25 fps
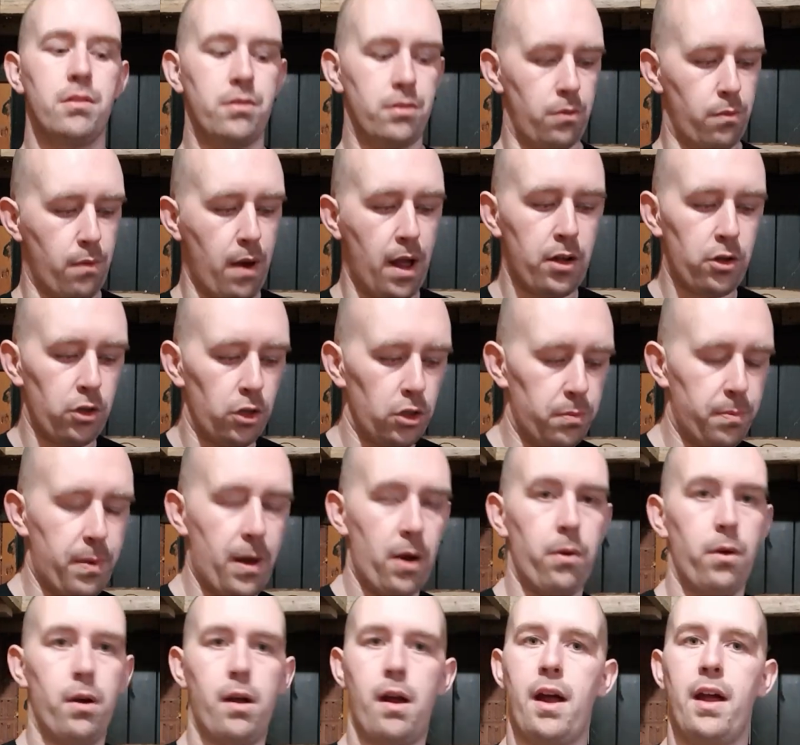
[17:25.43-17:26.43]
The Record
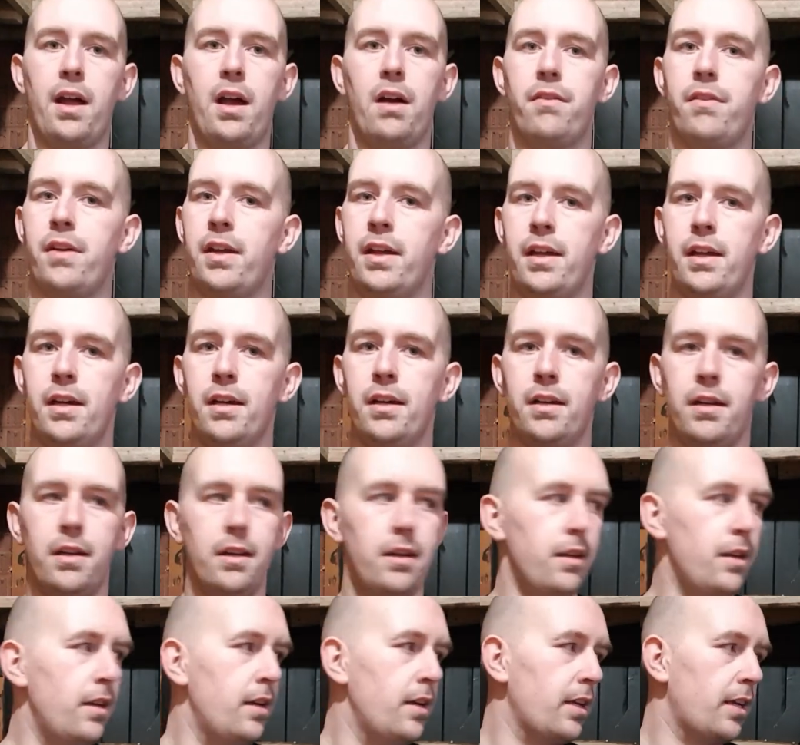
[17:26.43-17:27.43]
Power I have here
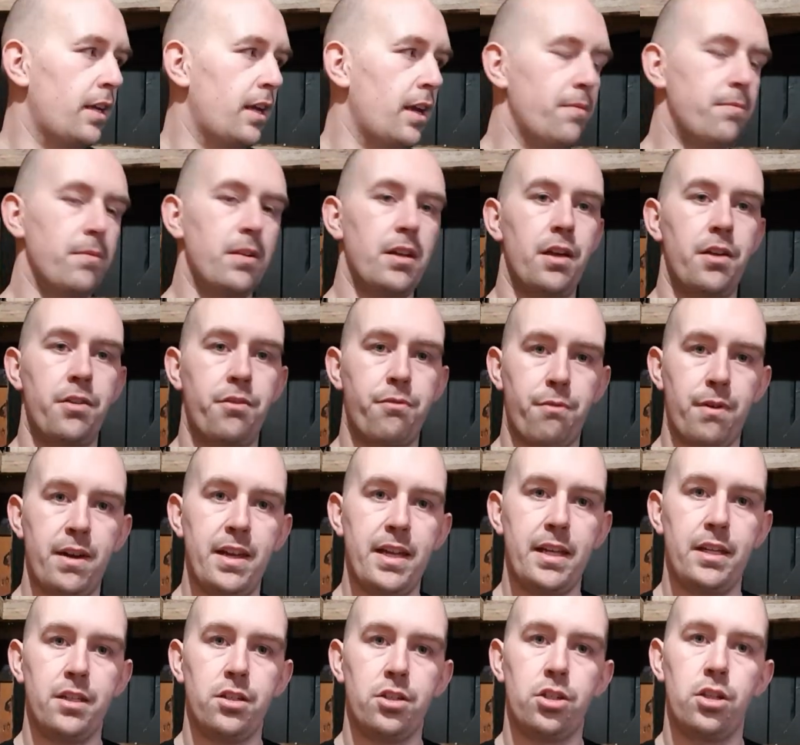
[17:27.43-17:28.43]
gave me a
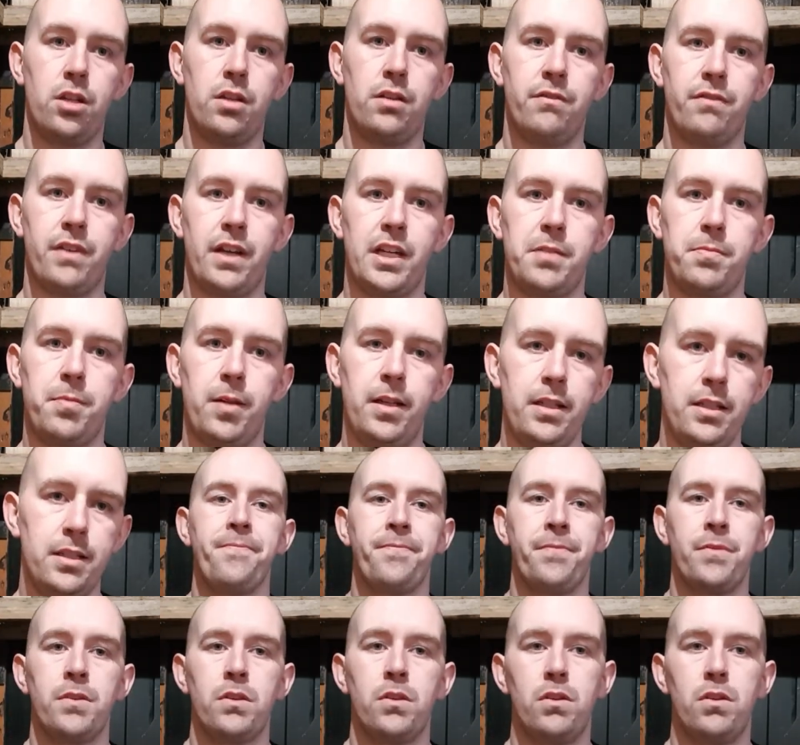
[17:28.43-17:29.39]
3-inch faceplate.